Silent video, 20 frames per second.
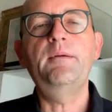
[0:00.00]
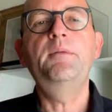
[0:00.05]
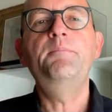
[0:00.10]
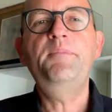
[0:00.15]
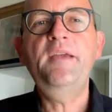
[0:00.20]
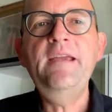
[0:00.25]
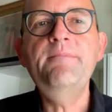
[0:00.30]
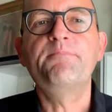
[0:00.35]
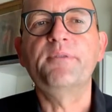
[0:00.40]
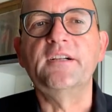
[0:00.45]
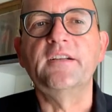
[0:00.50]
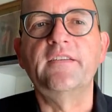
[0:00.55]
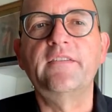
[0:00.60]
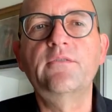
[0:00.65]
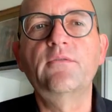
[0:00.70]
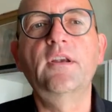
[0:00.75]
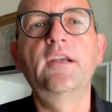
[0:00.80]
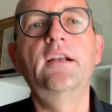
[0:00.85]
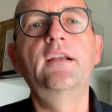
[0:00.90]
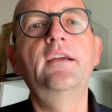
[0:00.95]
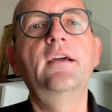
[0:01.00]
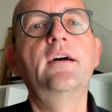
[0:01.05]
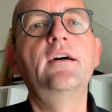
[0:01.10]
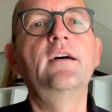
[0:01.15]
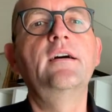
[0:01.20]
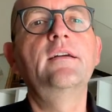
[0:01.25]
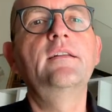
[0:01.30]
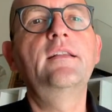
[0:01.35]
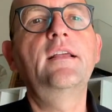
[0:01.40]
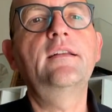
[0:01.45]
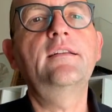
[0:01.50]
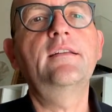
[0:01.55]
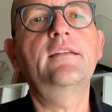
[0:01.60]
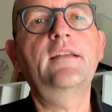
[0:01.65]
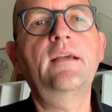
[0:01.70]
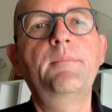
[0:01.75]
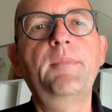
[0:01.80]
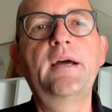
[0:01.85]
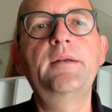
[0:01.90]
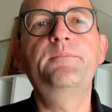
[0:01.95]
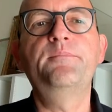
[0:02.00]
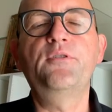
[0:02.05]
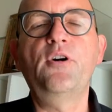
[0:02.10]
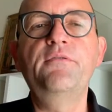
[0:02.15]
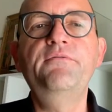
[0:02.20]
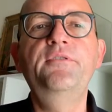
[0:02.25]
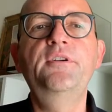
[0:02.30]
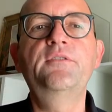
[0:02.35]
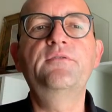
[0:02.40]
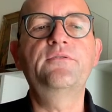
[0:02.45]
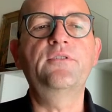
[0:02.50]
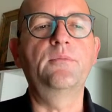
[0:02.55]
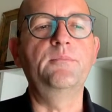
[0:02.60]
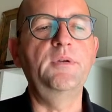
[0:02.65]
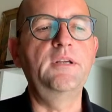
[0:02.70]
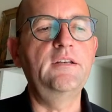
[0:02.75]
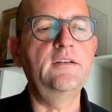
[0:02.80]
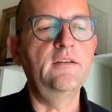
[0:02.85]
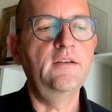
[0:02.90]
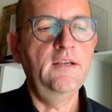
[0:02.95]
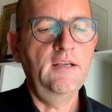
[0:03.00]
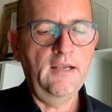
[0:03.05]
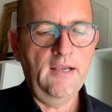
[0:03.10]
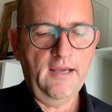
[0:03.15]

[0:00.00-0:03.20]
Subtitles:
peoples really, that they might profit from it.